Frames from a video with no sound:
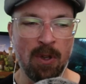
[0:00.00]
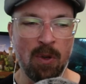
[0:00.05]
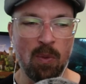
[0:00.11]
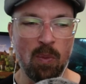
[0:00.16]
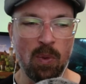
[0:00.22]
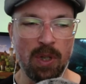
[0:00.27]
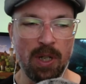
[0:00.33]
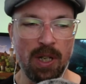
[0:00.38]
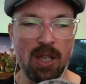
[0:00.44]

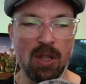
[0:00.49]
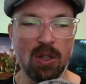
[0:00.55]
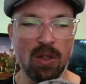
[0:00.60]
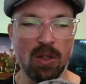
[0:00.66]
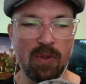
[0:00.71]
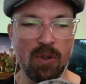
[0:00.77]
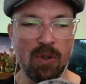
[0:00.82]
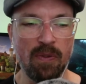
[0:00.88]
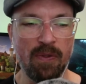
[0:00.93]
Would either
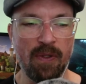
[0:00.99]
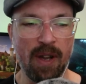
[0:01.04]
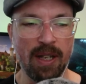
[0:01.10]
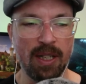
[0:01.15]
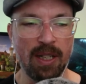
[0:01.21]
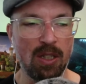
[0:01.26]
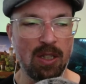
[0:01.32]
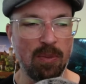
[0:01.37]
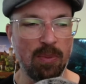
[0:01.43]
of you
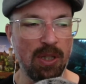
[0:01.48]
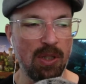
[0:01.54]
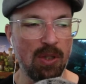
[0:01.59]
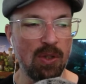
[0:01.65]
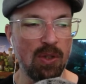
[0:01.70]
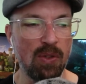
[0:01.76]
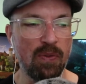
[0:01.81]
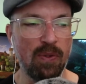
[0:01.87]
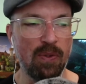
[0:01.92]
find it to be
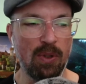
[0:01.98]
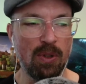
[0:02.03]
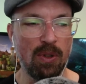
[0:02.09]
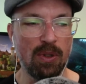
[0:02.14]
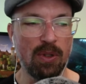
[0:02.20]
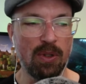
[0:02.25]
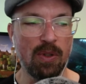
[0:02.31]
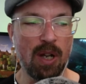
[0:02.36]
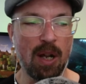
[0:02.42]
useful
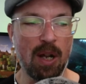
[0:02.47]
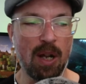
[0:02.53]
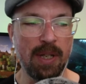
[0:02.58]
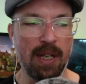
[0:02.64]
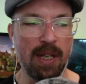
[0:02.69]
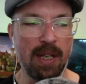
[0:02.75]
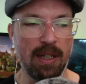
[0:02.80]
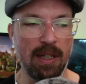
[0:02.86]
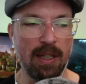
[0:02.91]
to
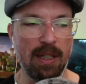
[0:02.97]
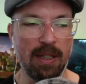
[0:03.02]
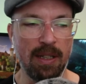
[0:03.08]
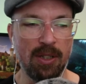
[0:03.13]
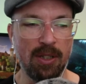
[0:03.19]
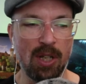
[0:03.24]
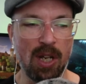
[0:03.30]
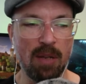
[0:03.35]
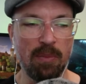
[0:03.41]
update an
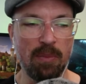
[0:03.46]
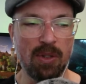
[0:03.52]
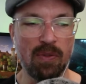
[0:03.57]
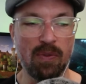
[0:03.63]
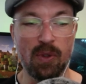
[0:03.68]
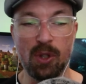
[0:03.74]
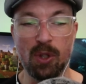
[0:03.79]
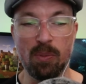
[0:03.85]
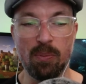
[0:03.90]
enchantment
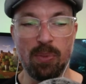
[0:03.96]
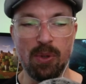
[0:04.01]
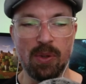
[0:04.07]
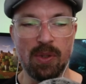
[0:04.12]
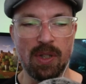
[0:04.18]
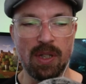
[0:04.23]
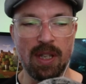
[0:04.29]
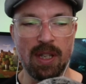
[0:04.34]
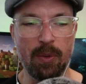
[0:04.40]
for your
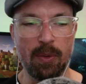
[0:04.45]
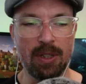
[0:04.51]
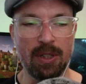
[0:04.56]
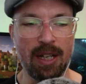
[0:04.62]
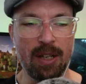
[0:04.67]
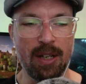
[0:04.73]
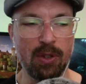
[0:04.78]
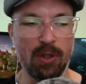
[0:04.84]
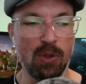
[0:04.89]
boots that would
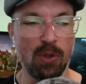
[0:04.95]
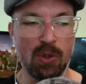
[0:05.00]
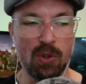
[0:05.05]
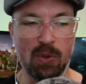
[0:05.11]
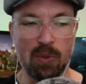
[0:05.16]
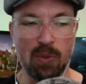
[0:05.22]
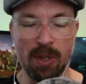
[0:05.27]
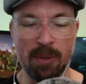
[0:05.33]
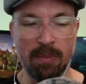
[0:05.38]
allow you to
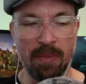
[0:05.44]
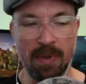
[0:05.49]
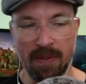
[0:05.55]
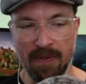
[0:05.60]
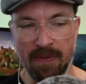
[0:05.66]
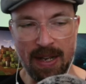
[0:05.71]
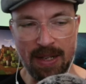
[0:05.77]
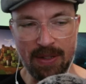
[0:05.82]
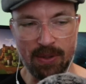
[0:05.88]
swim
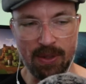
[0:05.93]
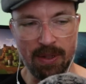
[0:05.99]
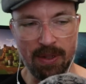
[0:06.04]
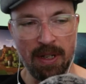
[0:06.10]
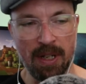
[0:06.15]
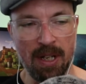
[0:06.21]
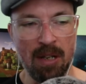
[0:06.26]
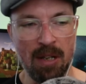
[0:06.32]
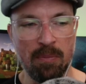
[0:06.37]
faster,
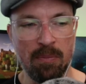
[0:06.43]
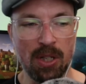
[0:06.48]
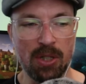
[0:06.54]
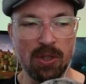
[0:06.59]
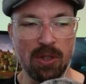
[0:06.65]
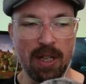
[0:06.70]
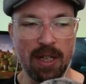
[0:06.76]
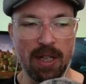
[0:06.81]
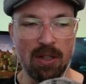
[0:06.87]

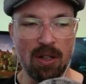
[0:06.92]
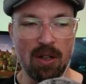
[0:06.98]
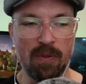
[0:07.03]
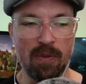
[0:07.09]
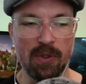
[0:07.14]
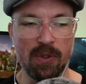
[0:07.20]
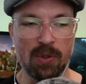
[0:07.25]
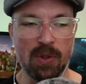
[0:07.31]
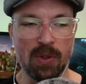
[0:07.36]
much like
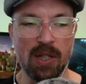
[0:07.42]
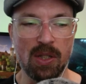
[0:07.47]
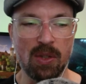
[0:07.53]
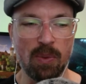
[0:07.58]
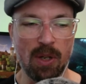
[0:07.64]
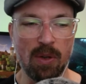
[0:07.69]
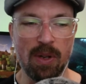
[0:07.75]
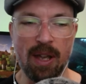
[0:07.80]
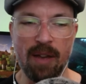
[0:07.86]
Dolphin's Grace,
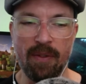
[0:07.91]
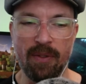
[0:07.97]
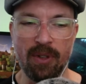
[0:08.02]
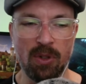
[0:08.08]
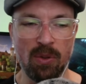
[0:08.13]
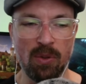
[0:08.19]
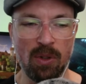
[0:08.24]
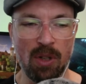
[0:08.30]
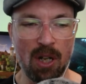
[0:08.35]
without having
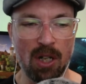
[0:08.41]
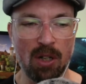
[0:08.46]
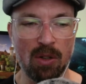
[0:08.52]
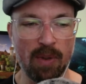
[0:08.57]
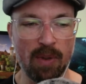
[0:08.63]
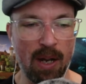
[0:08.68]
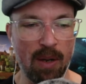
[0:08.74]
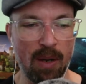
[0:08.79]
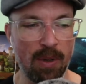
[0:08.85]
to lug
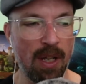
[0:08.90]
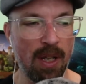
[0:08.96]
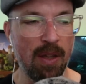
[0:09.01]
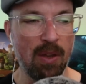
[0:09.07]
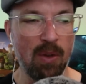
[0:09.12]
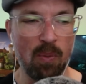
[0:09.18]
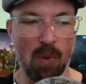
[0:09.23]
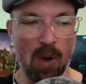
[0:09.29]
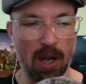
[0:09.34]
around
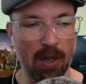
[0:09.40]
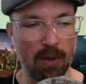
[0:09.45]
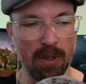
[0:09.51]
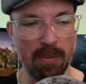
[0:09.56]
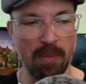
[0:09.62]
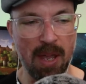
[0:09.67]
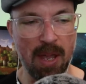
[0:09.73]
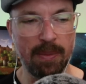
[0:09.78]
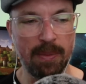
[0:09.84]
the watery
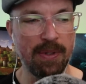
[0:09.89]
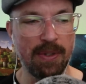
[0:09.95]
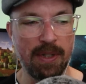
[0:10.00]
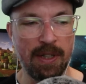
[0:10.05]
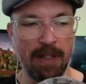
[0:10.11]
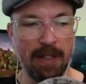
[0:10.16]
mammals?